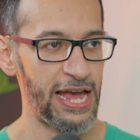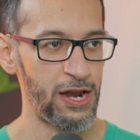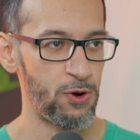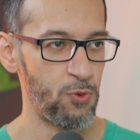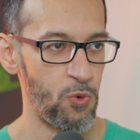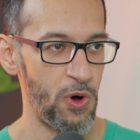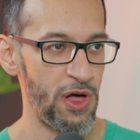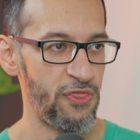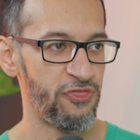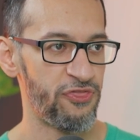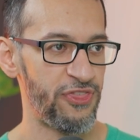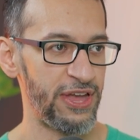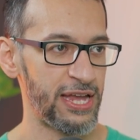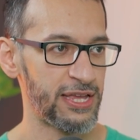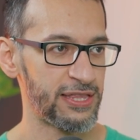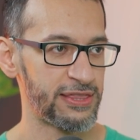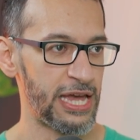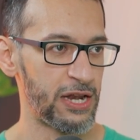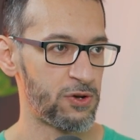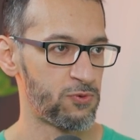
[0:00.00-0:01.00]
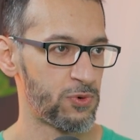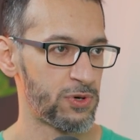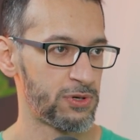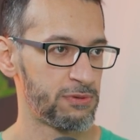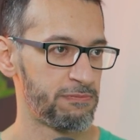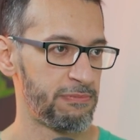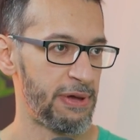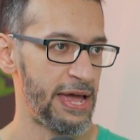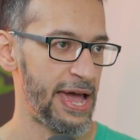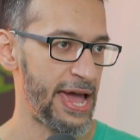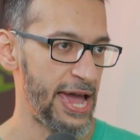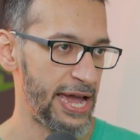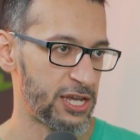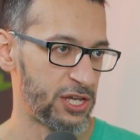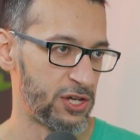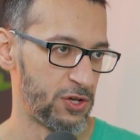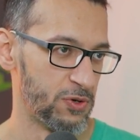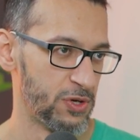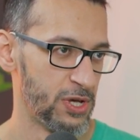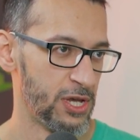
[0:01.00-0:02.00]
that one thing that would
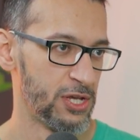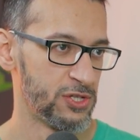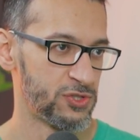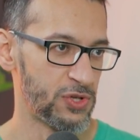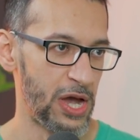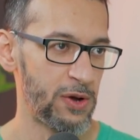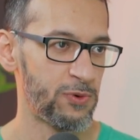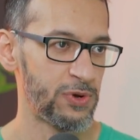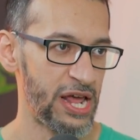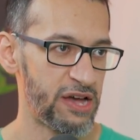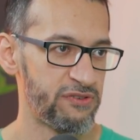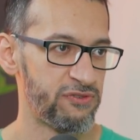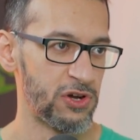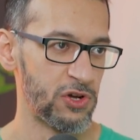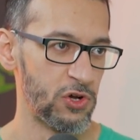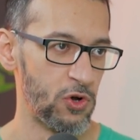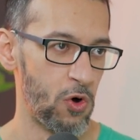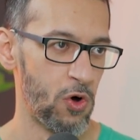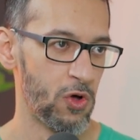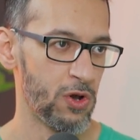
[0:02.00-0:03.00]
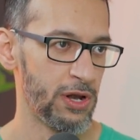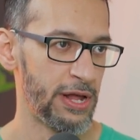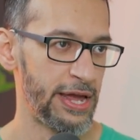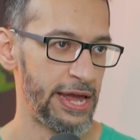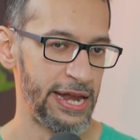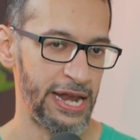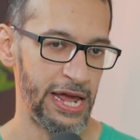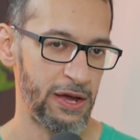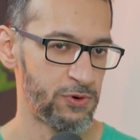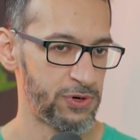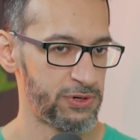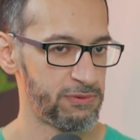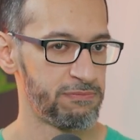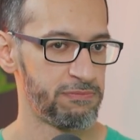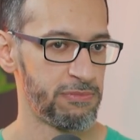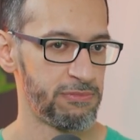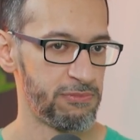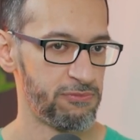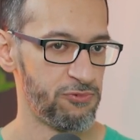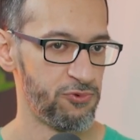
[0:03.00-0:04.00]
hack you. So I would have a goal and I would
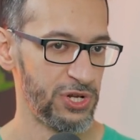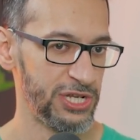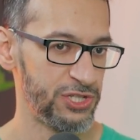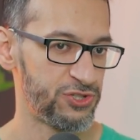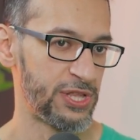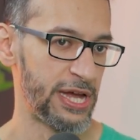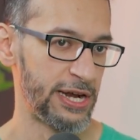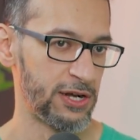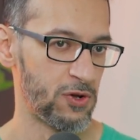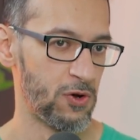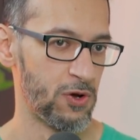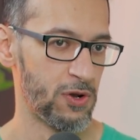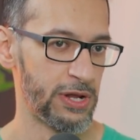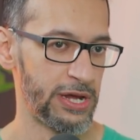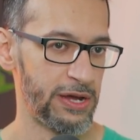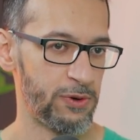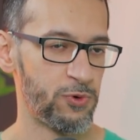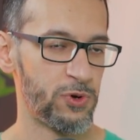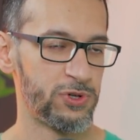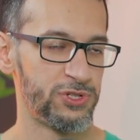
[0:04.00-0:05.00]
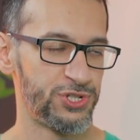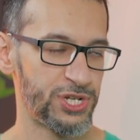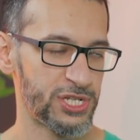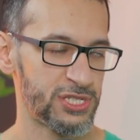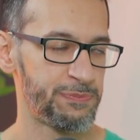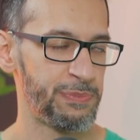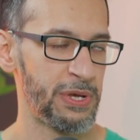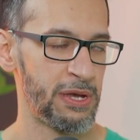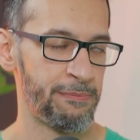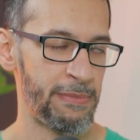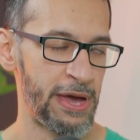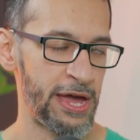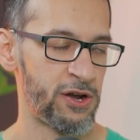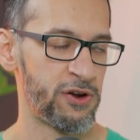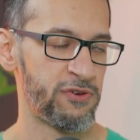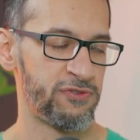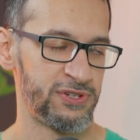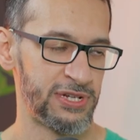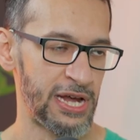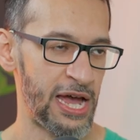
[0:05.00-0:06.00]
reach that goal. It would just be a
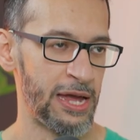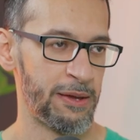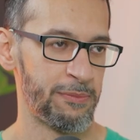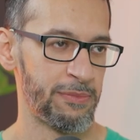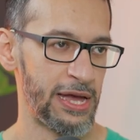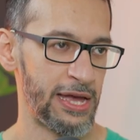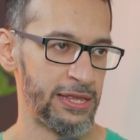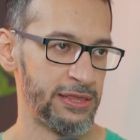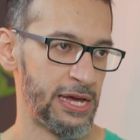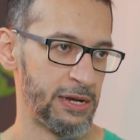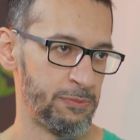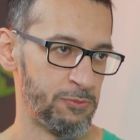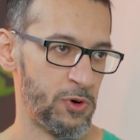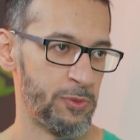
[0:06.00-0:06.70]
matter of time at that